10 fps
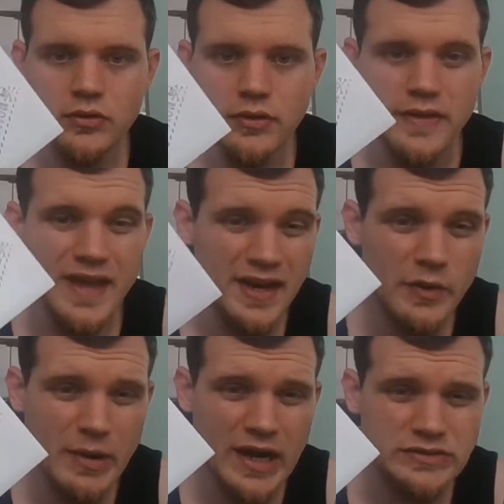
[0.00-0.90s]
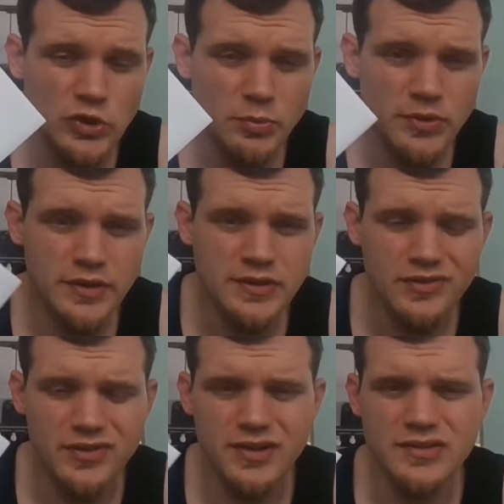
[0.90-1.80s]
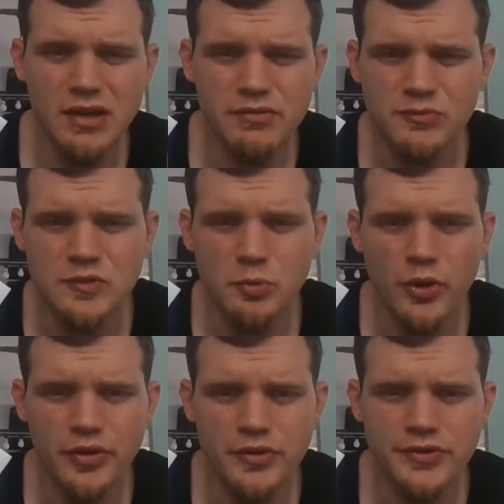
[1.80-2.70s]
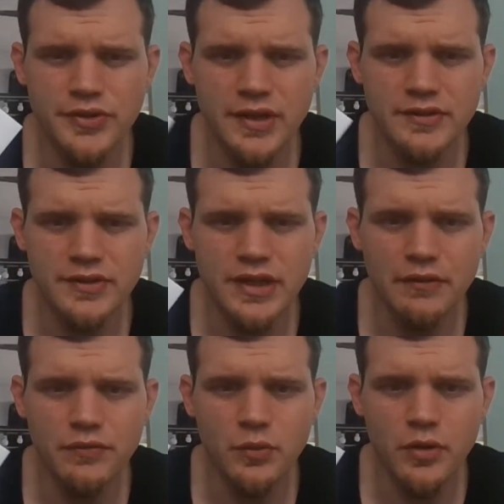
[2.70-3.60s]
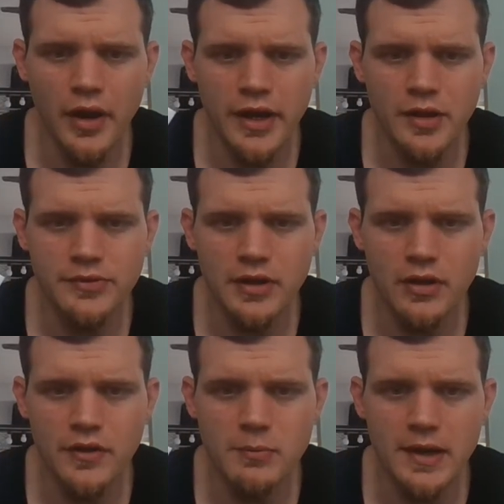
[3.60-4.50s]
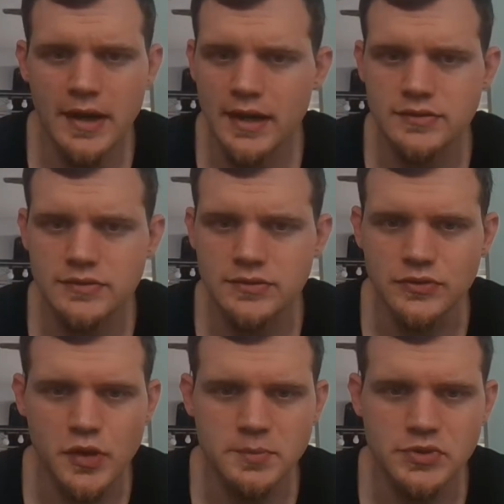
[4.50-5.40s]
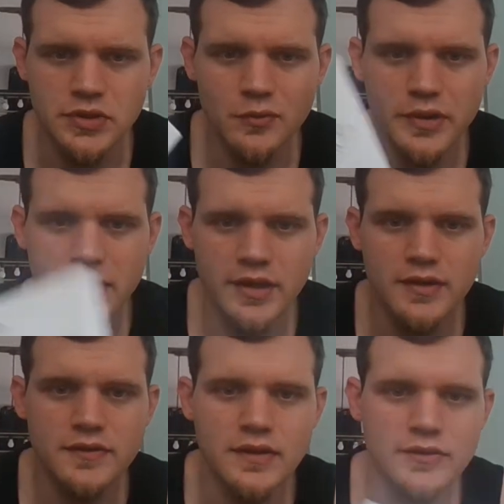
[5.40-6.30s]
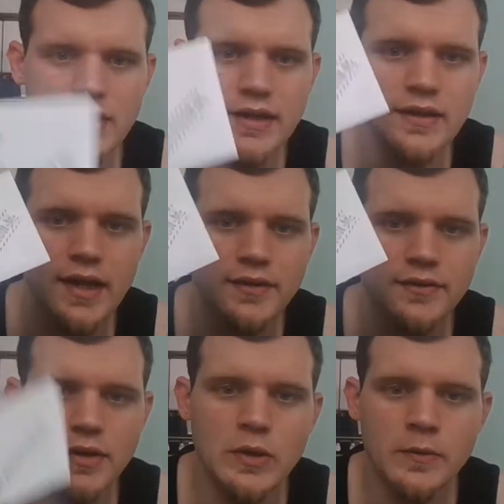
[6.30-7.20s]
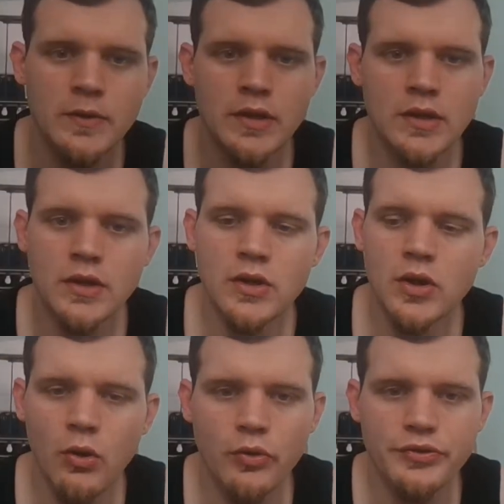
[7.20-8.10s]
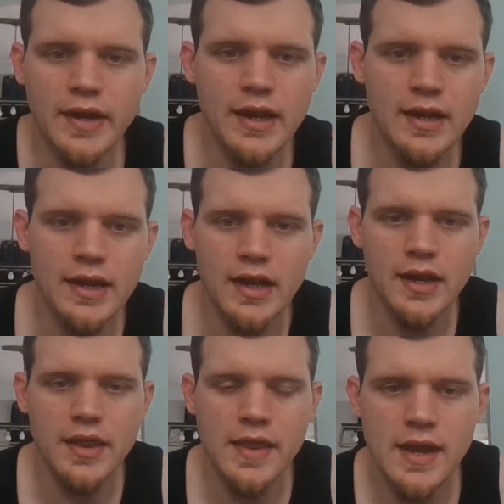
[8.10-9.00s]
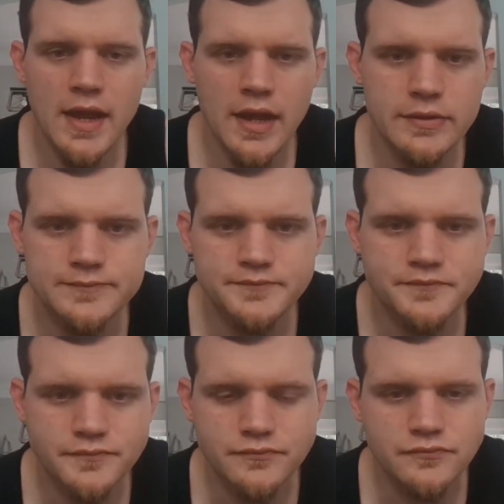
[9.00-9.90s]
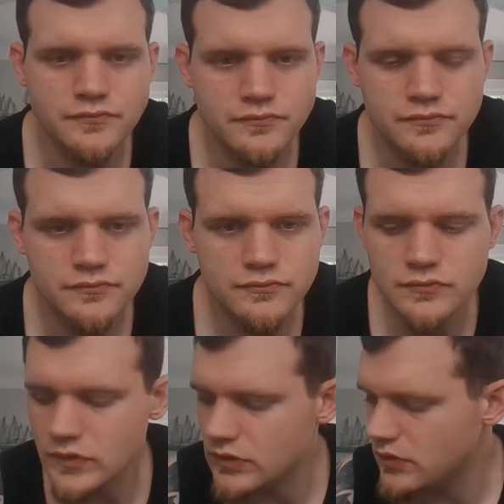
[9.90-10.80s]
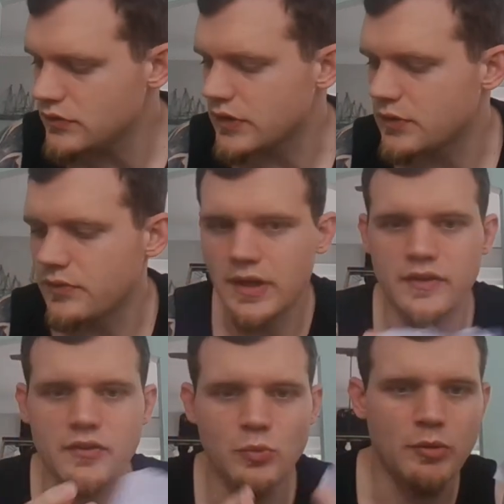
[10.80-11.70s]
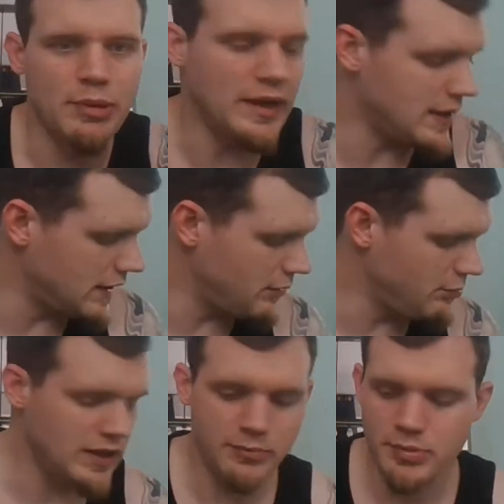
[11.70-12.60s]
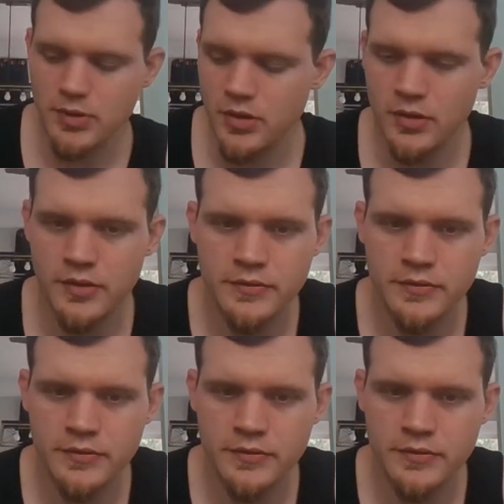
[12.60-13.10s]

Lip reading: the end of the box to open this because it does have some spoilers and things in it for items that are in the box, description of what it is, things like that. So hold tight on that. Looks like we've got some more packing paper.